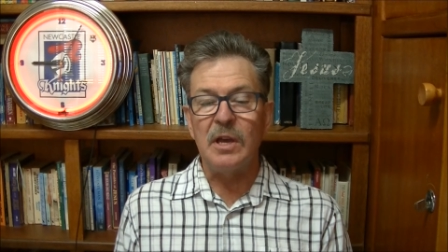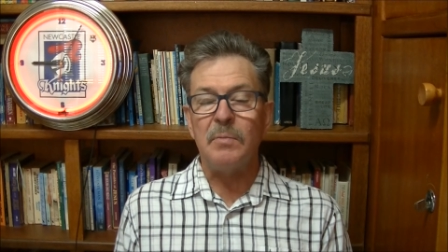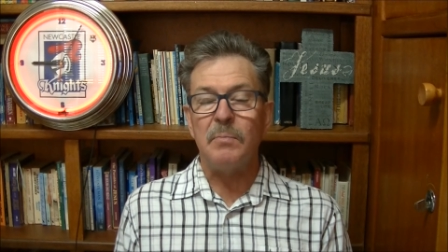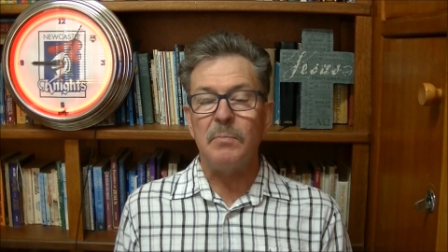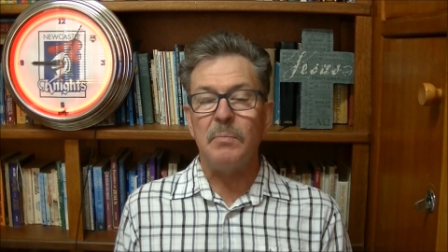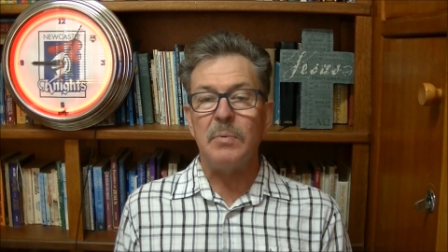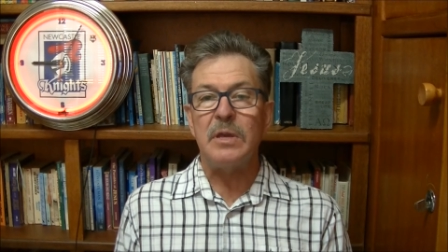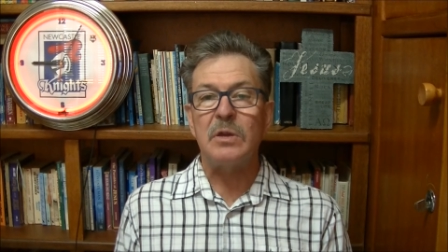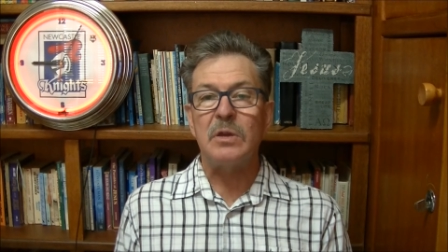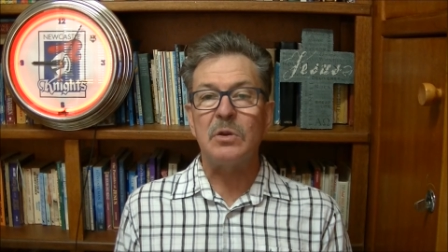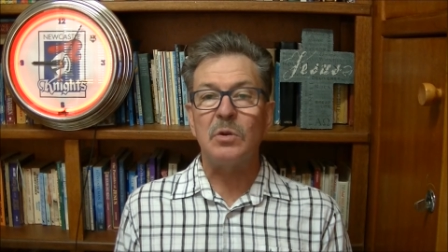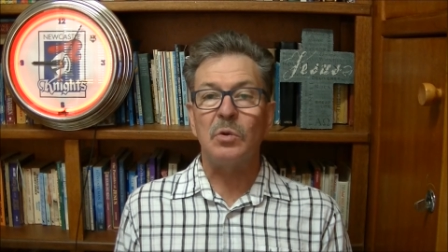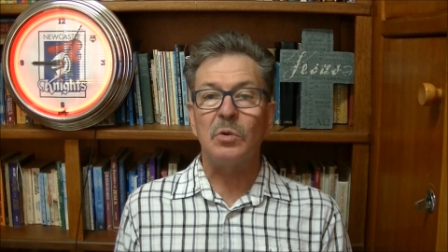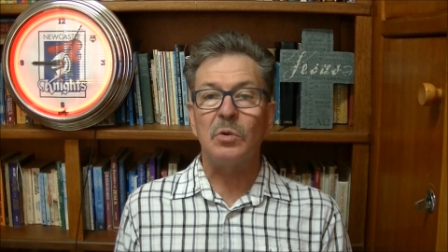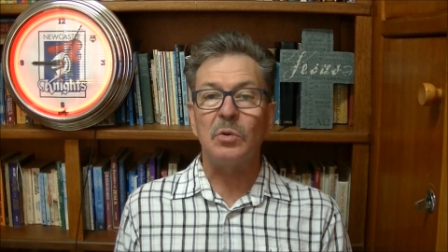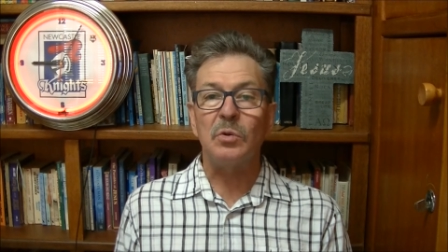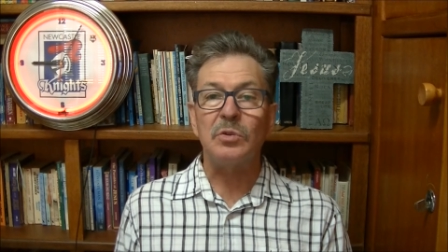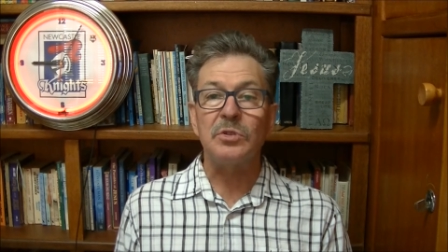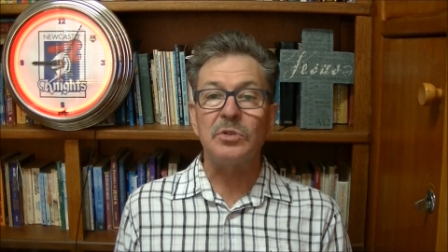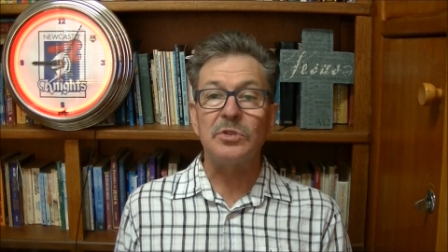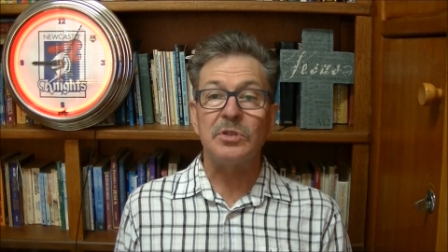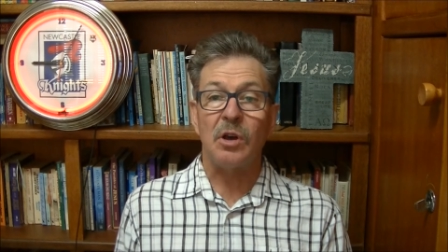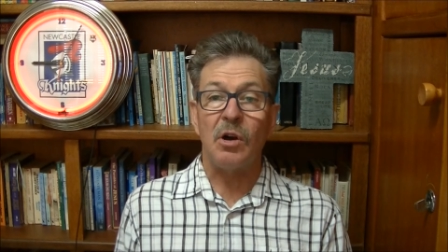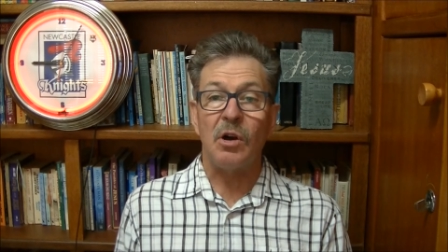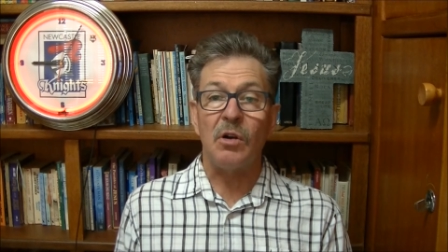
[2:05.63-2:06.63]

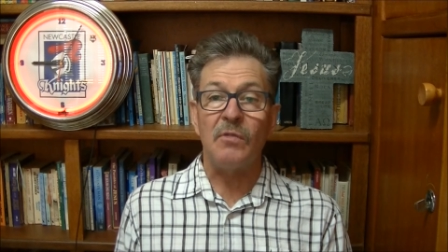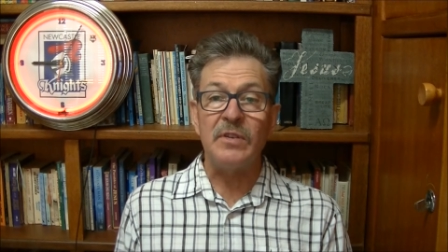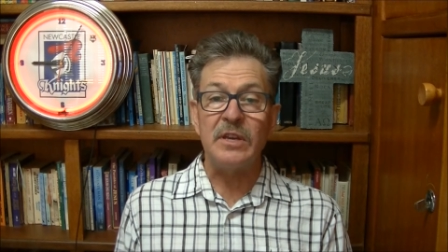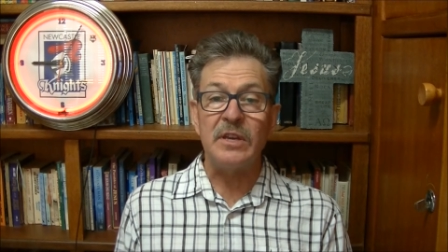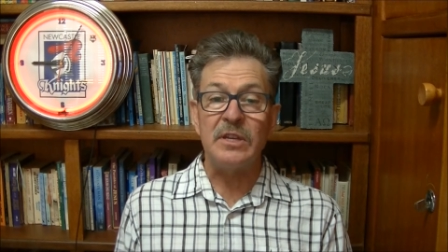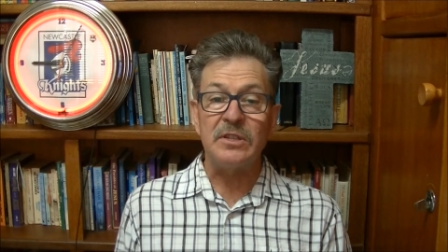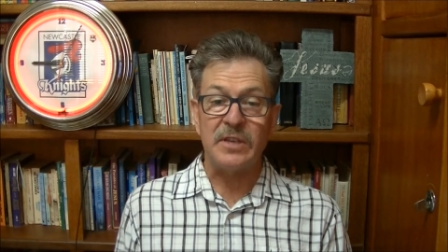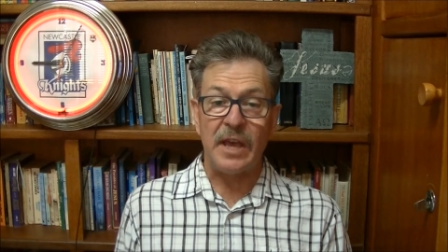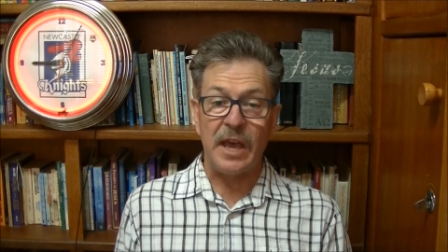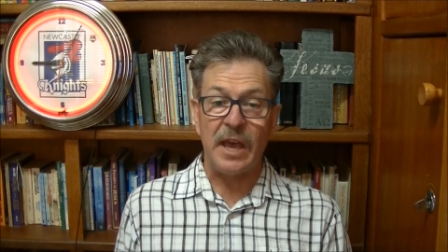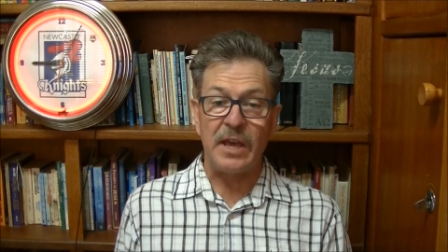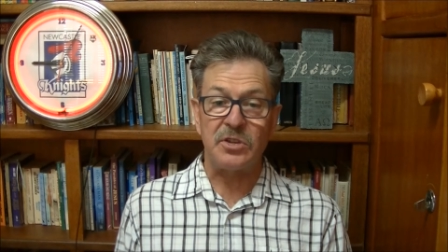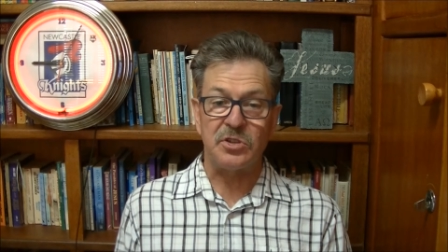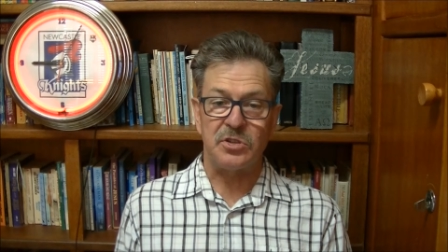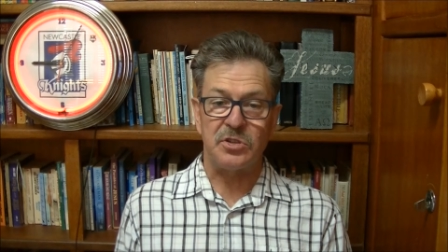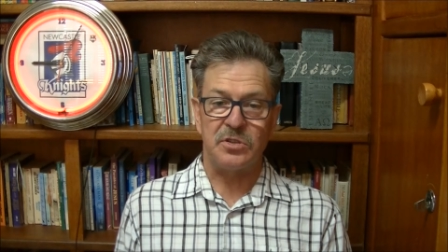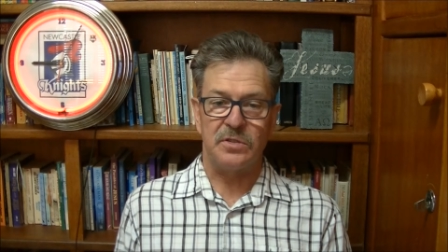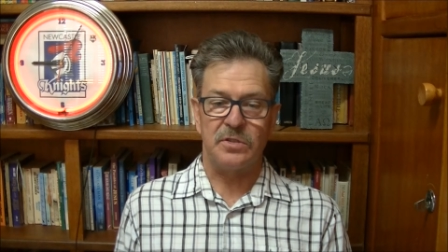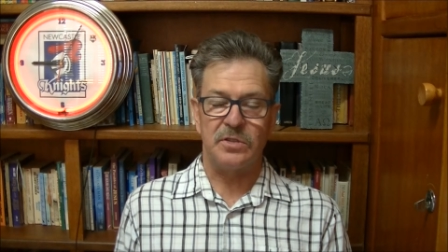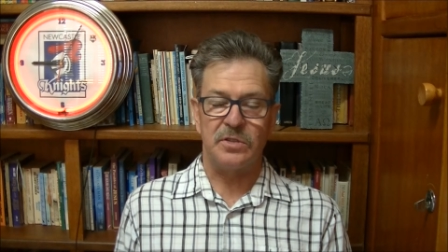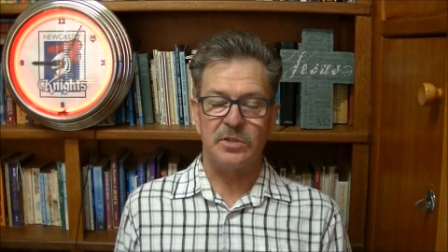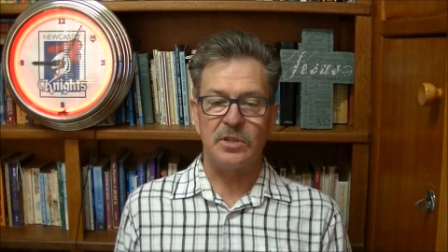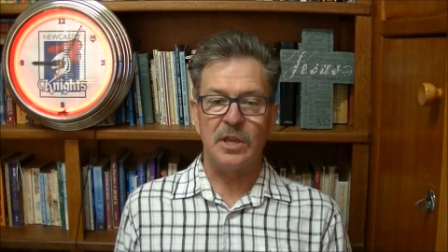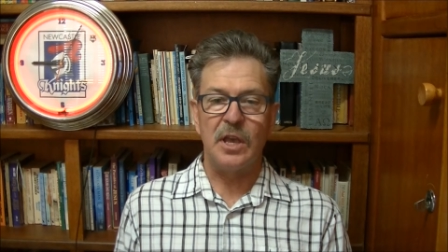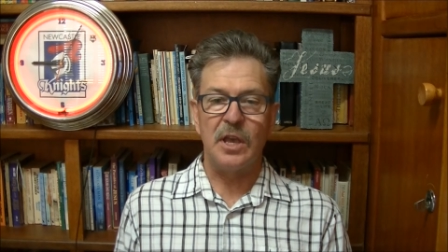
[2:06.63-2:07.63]
because of his
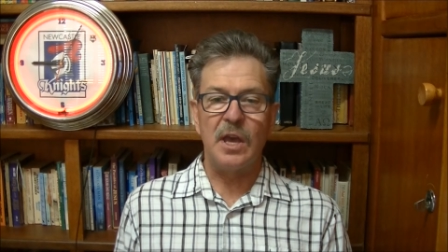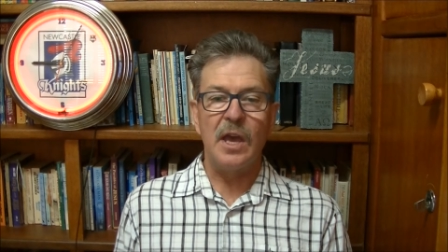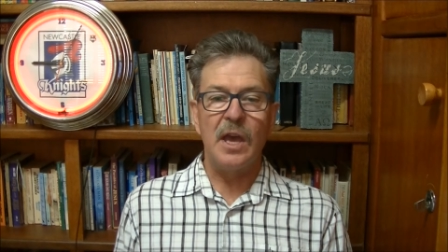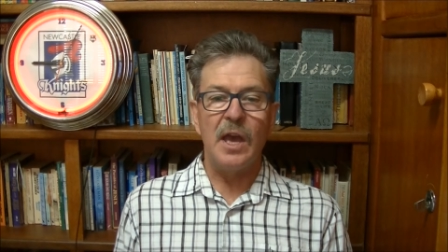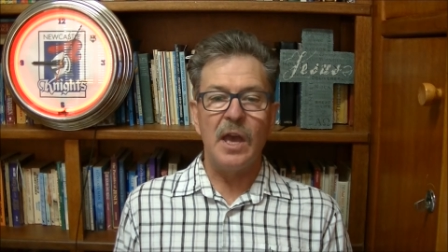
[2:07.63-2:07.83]
actions.